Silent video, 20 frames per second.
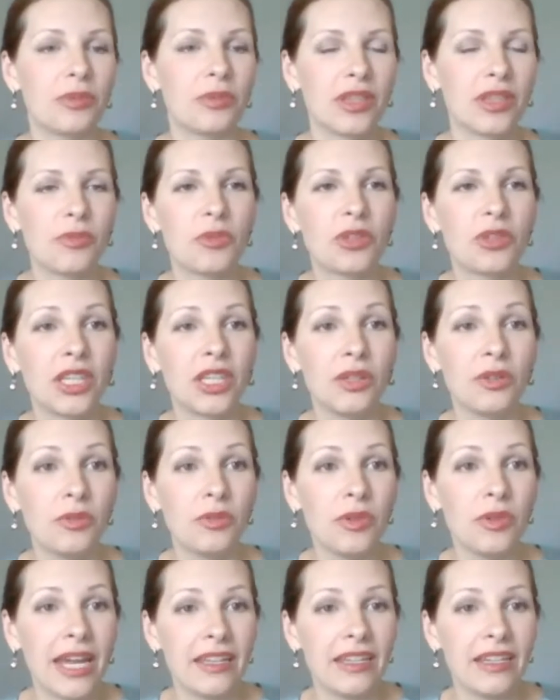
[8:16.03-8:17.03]
with
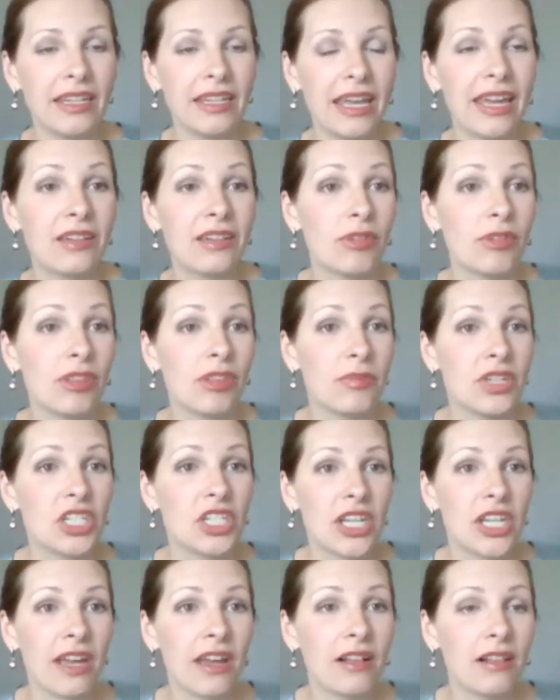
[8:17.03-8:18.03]
you and with
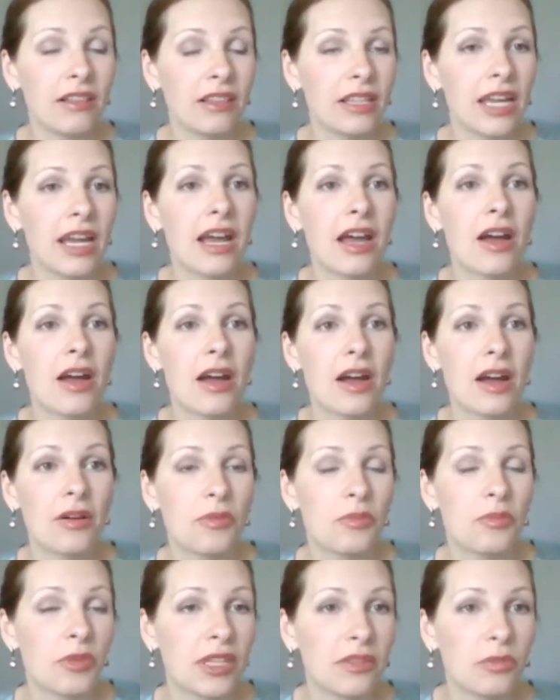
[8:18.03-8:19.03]

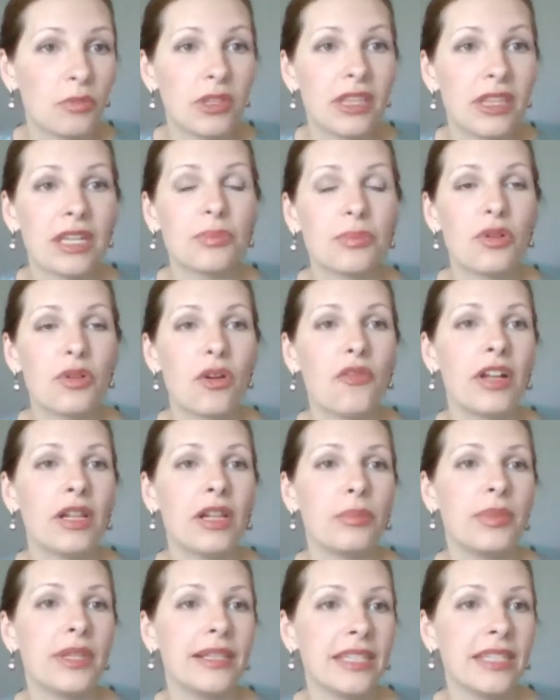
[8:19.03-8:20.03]
Michelle, with that
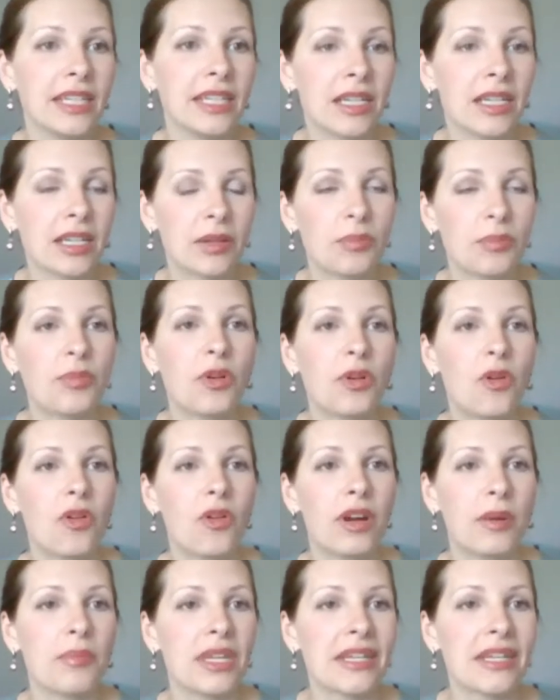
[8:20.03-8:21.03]
profile building
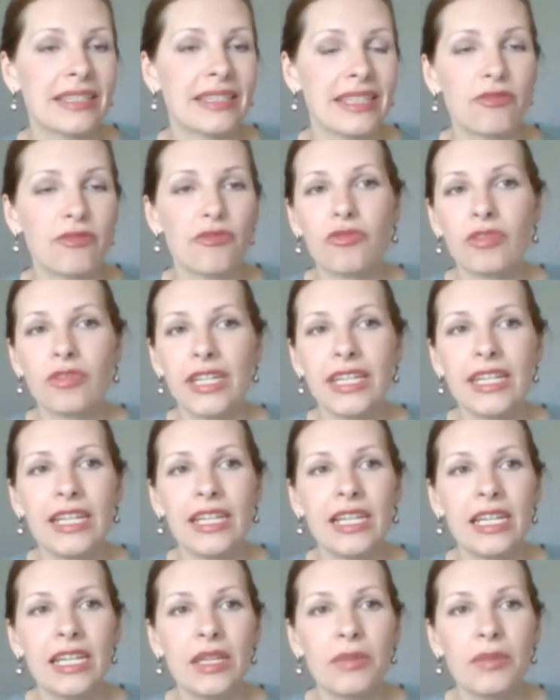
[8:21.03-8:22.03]
program, because it
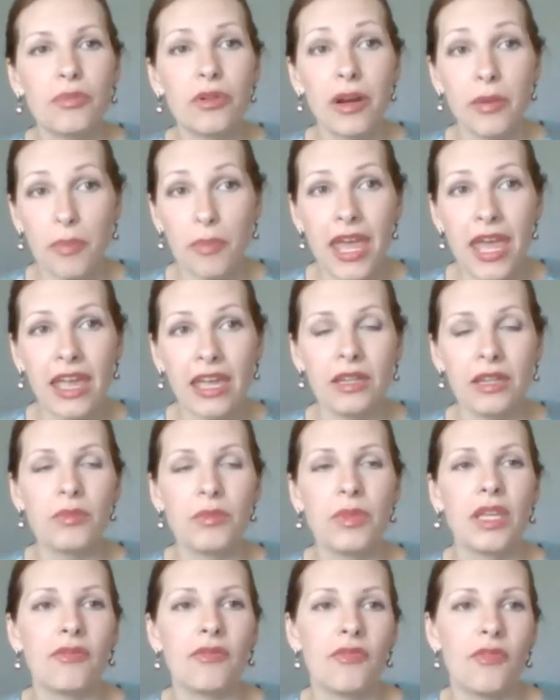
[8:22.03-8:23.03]
really
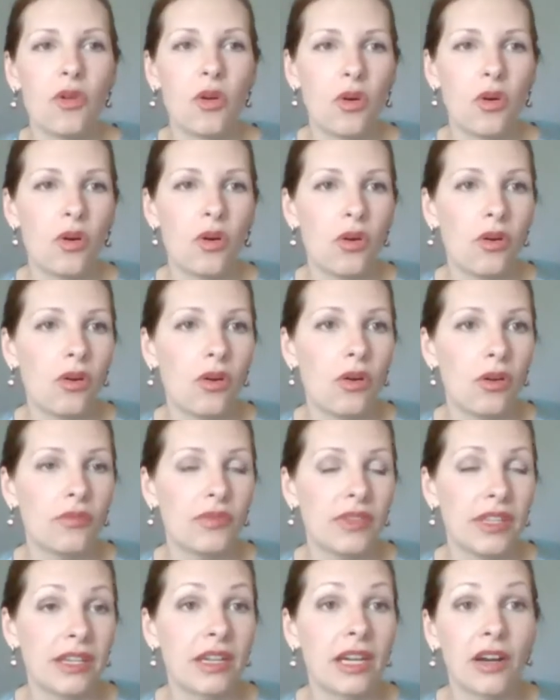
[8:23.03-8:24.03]
prepared me
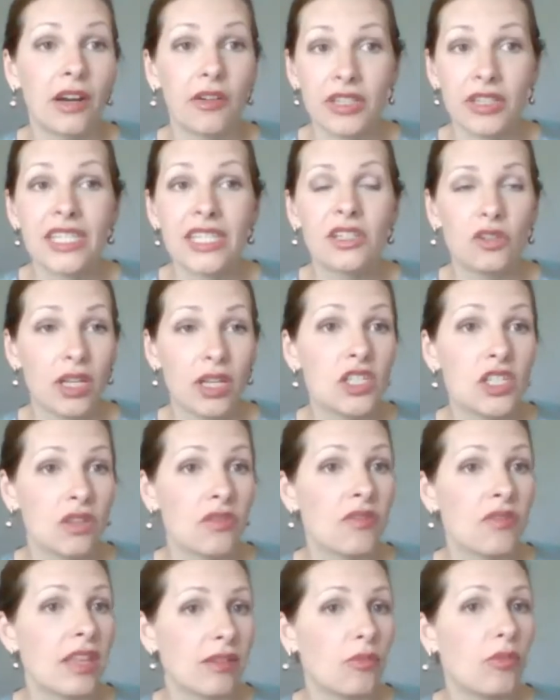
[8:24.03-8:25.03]
for the current
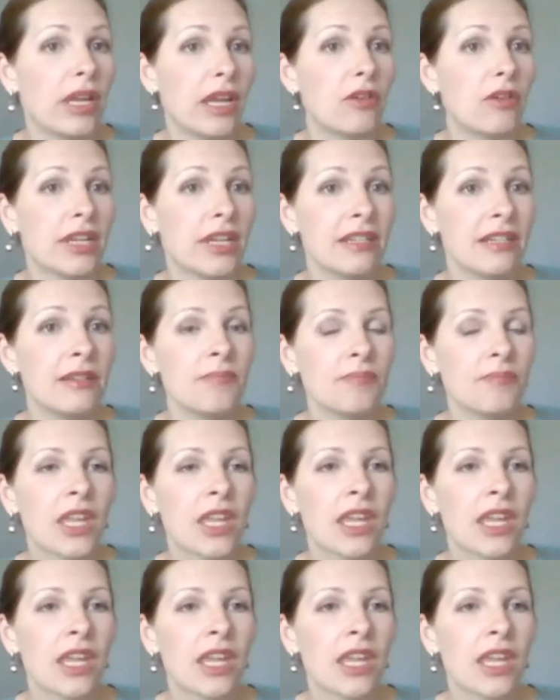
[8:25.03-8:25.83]
situation that we are in.